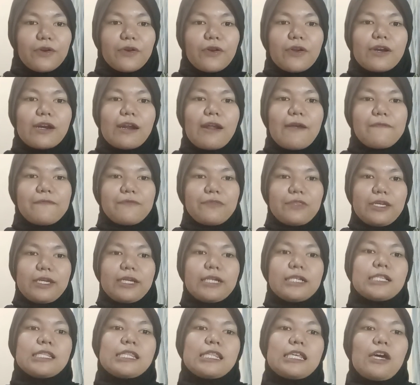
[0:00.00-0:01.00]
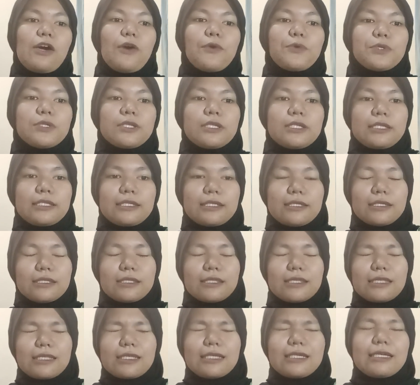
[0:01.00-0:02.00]
or after
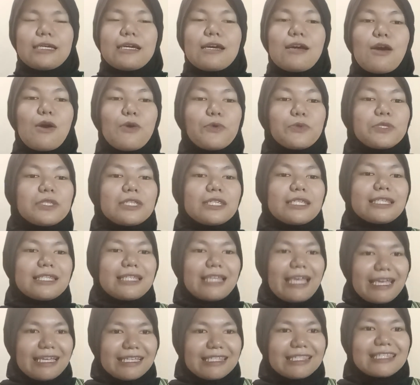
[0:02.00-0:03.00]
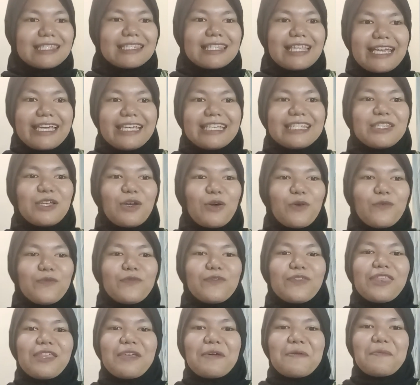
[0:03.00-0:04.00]
the outside line of
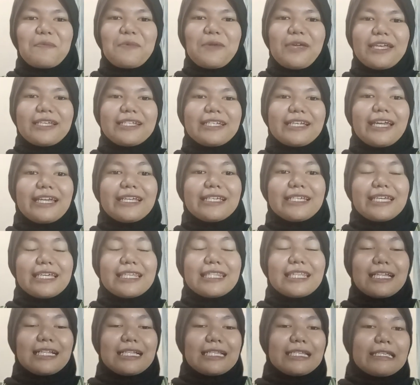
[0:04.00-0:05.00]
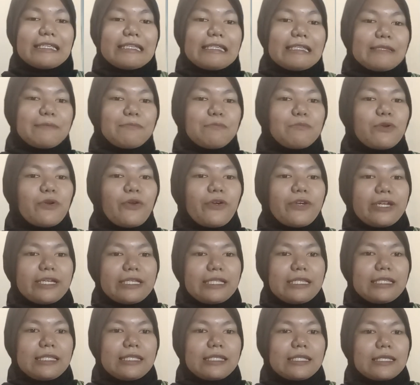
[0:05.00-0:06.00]
the PHI channel is
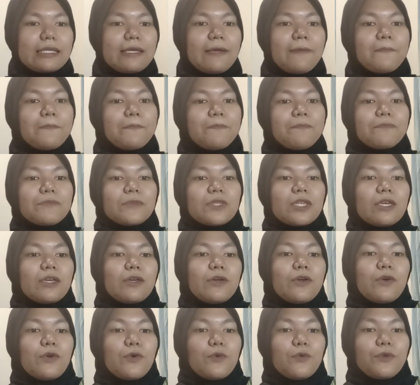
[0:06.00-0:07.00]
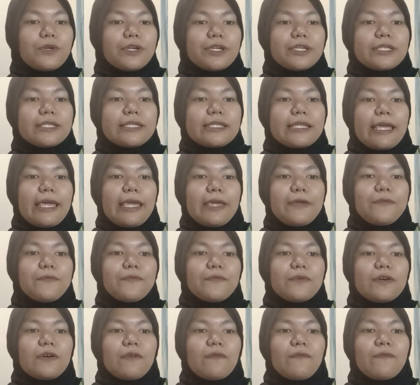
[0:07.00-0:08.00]
broken. We receive
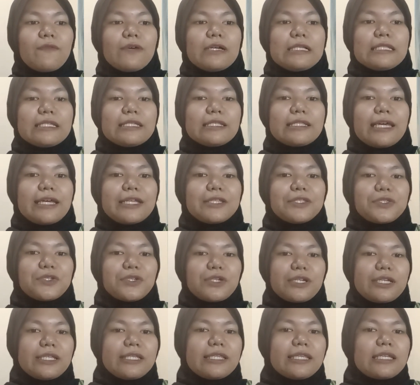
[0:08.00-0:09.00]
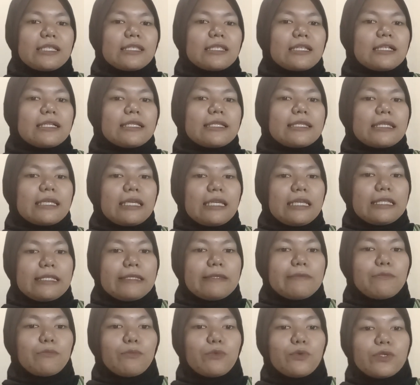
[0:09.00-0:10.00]
a valid entry signals
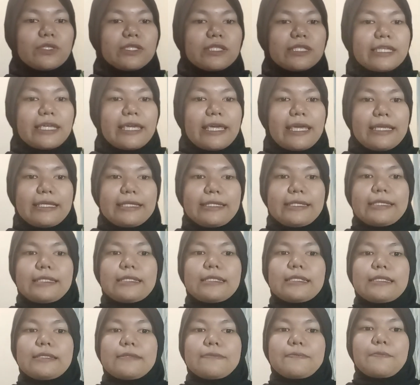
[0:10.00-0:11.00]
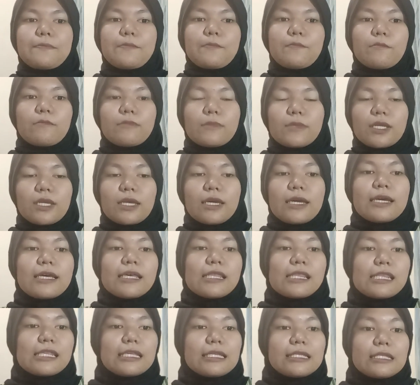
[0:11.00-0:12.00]
in both cases.
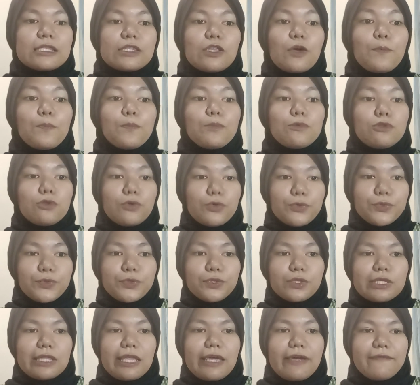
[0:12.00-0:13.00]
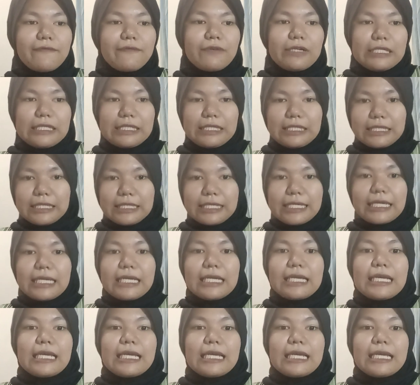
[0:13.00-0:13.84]
The stop loss level,